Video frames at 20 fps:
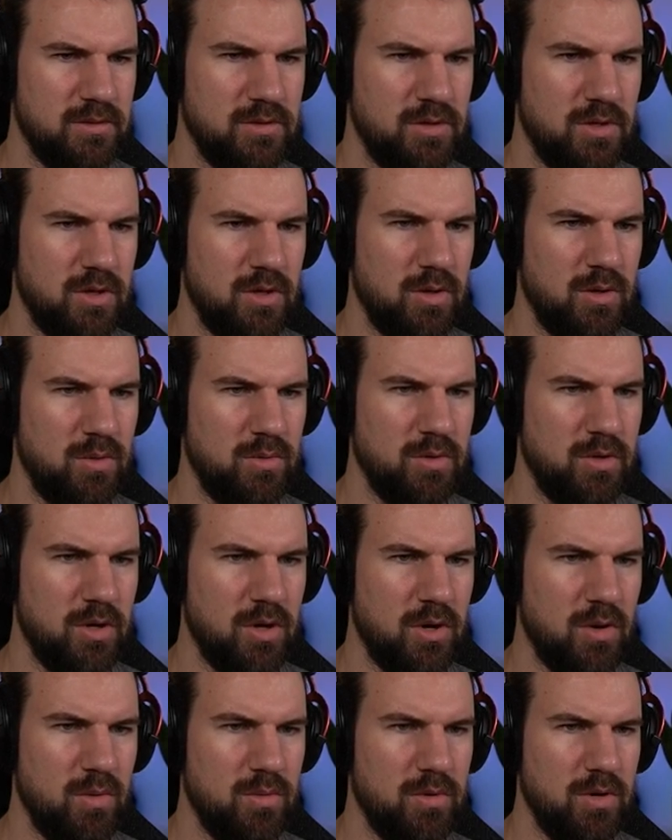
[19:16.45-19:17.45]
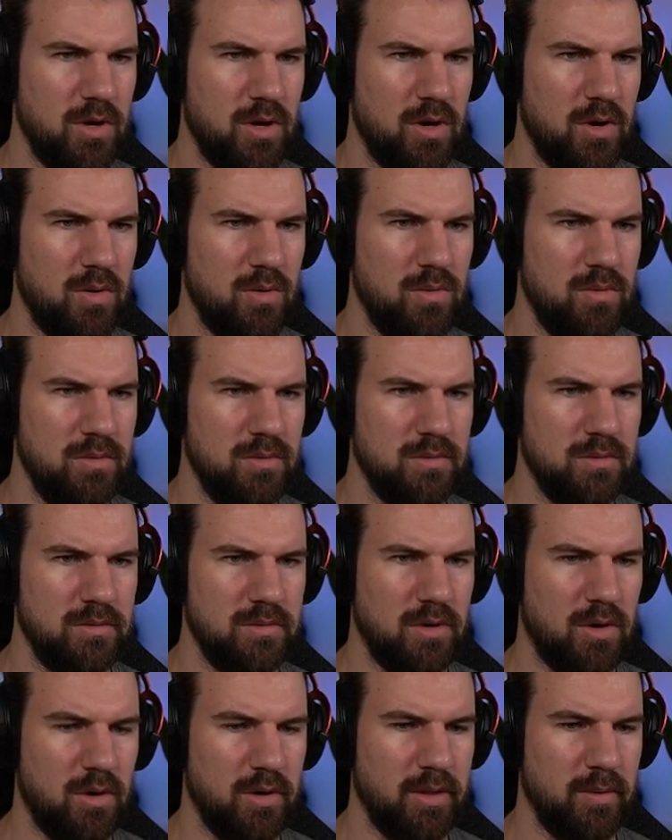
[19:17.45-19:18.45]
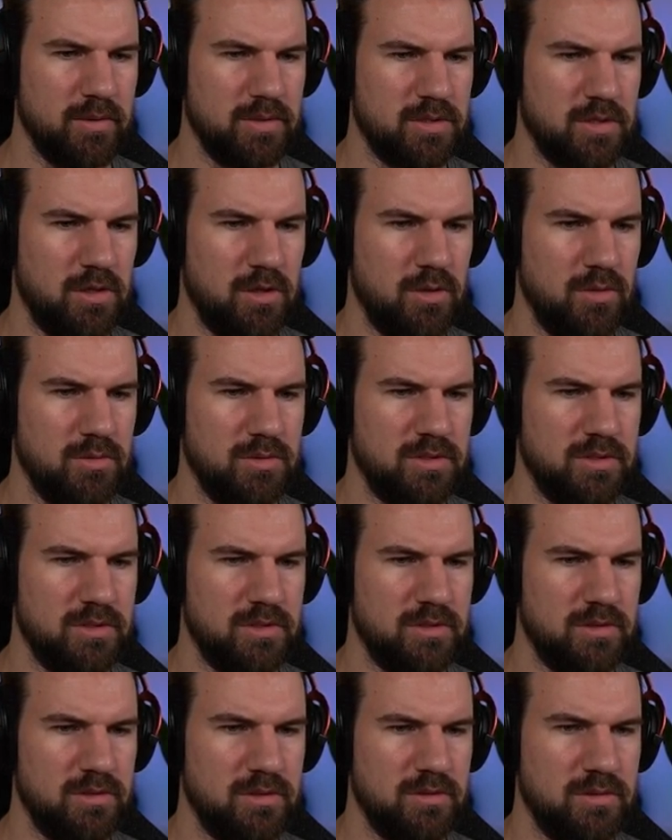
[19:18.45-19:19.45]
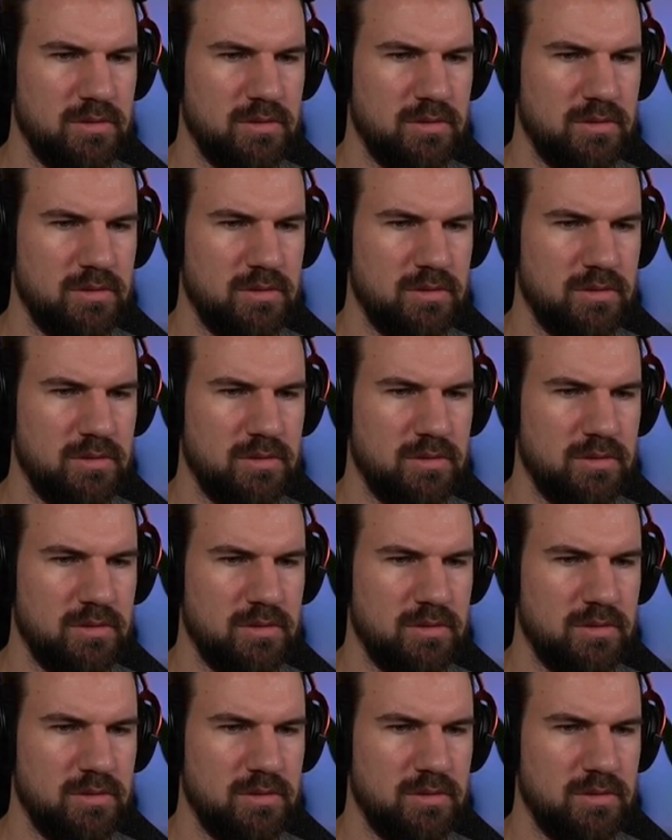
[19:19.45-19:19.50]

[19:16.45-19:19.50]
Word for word: No, no, no. Oh, that was close.